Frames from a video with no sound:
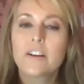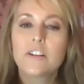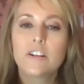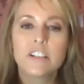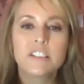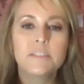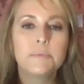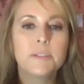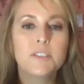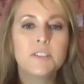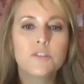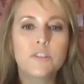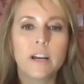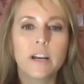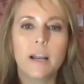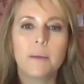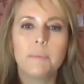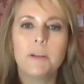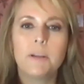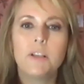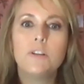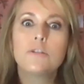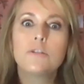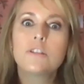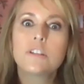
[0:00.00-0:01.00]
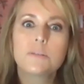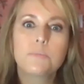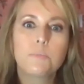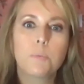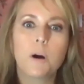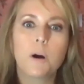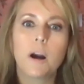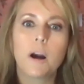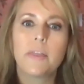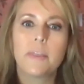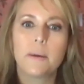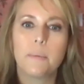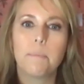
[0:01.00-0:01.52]
Christmas tree. I mean, you just
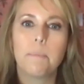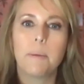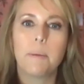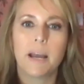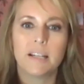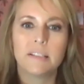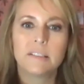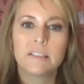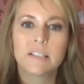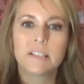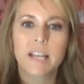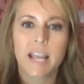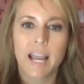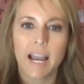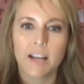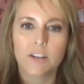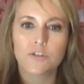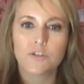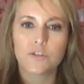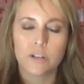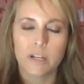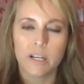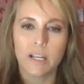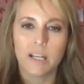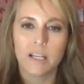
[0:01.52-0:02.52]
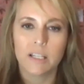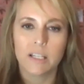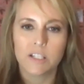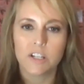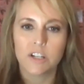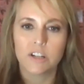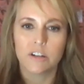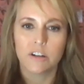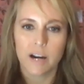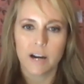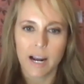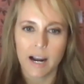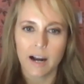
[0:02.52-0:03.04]
brought the best cat tree into
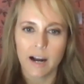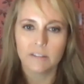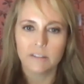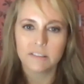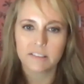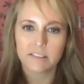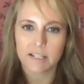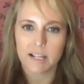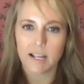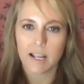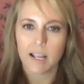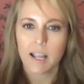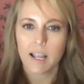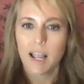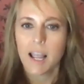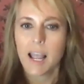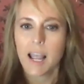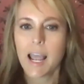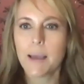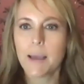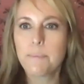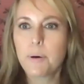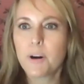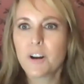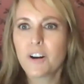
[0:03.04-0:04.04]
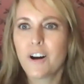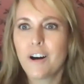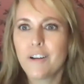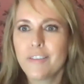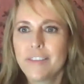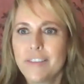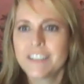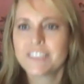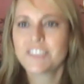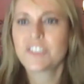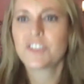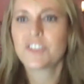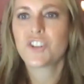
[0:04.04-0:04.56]
your house and put all
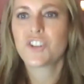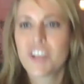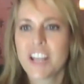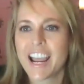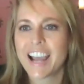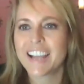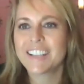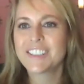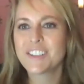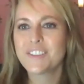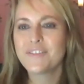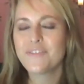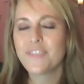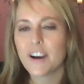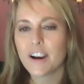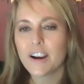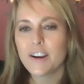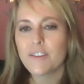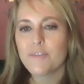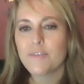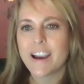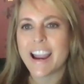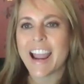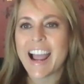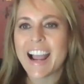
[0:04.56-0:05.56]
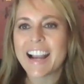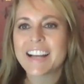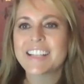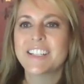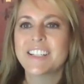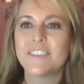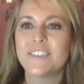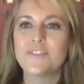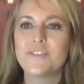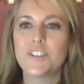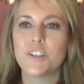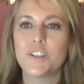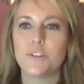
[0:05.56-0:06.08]
these, cats are very
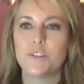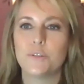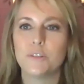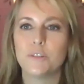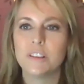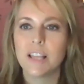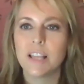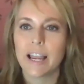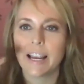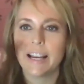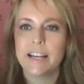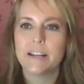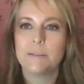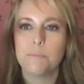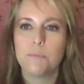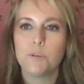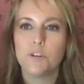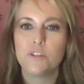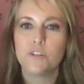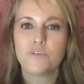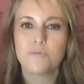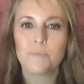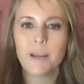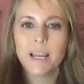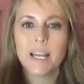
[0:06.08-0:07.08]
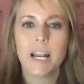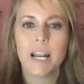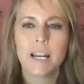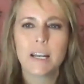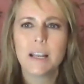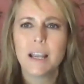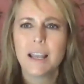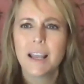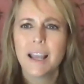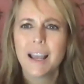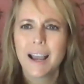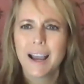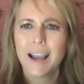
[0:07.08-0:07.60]
reactive to light and movement.
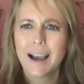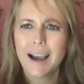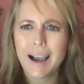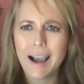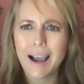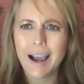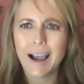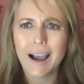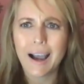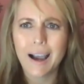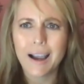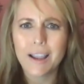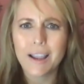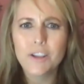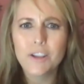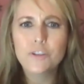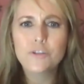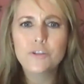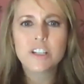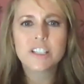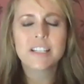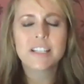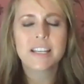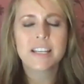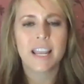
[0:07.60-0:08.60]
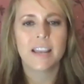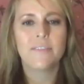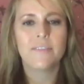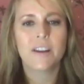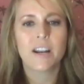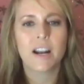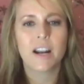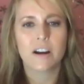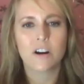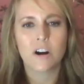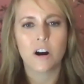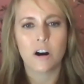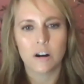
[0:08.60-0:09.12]
And you just gave
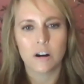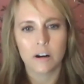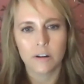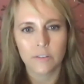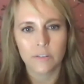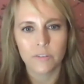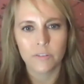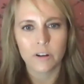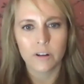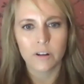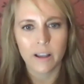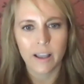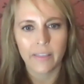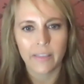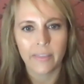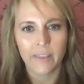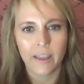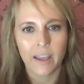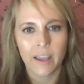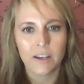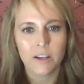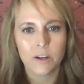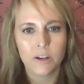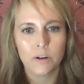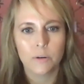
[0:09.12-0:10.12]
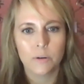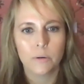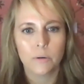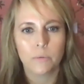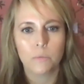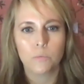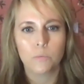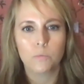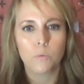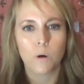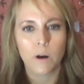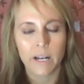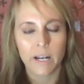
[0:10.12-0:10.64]
it a carnival, and then
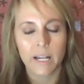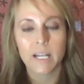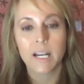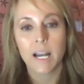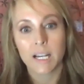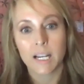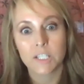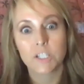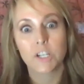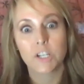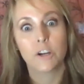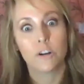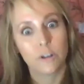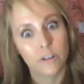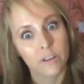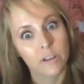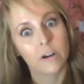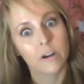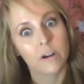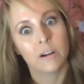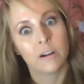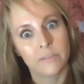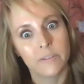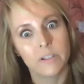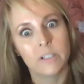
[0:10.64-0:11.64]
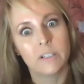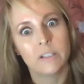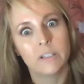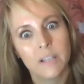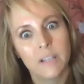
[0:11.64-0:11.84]
you want it not to go to the carnival.